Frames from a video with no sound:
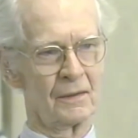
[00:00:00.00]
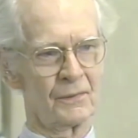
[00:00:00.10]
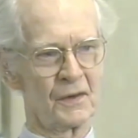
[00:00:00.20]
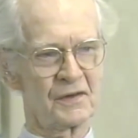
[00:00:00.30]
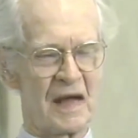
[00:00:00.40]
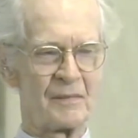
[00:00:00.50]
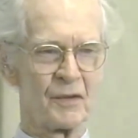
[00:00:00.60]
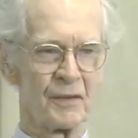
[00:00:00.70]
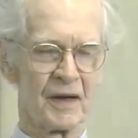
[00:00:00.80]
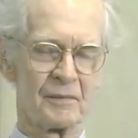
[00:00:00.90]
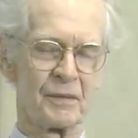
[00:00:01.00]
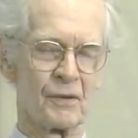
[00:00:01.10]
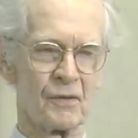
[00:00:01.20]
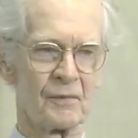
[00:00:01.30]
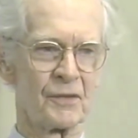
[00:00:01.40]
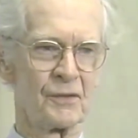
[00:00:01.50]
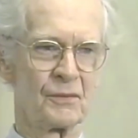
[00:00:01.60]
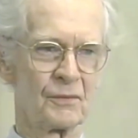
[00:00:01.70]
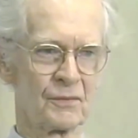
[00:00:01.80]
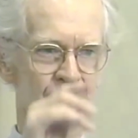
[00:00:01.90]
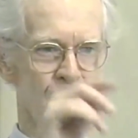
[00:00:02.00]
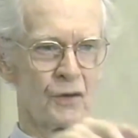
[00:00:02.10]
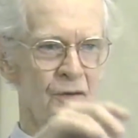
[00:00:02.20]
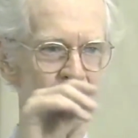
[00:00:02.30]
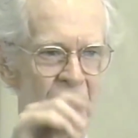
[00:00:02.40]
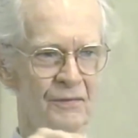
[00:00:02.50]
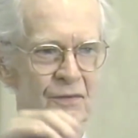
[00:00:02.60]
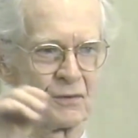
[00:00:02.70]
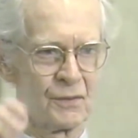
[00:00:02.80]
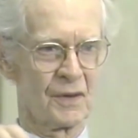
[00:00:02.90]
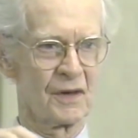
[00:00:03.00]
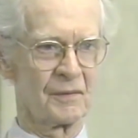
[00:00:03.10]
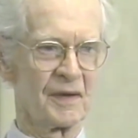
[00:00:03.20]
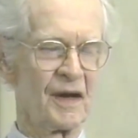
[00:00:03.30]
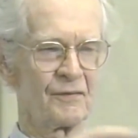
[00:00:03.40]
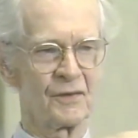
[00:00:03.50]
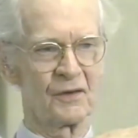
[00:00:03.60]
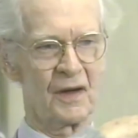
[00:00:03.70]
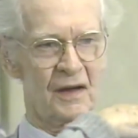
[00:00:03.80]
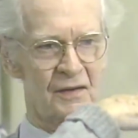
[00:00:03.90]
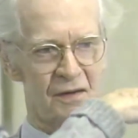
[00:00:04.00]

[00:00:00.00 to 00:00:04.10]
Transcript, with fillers: First time you read a poem, you word after word, but after that,